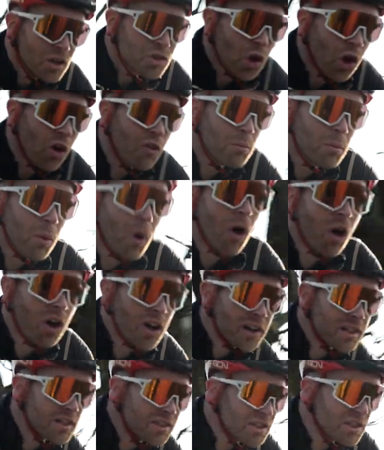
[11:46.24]
sort of
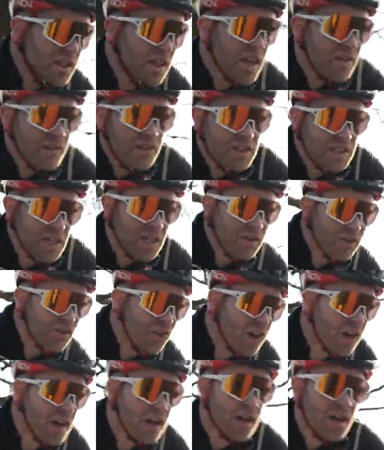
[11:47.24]
more
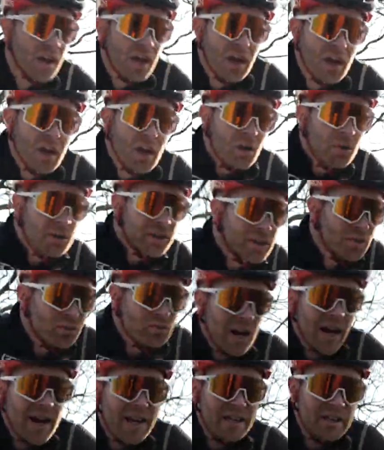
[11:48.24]
conservative with
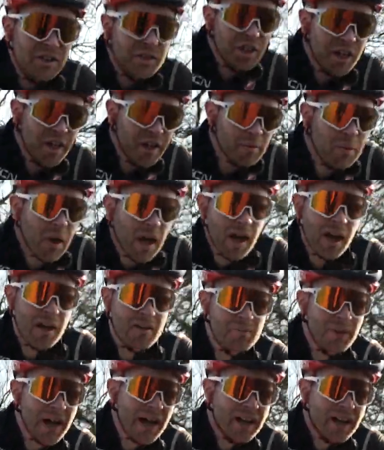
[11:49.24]
the range and, and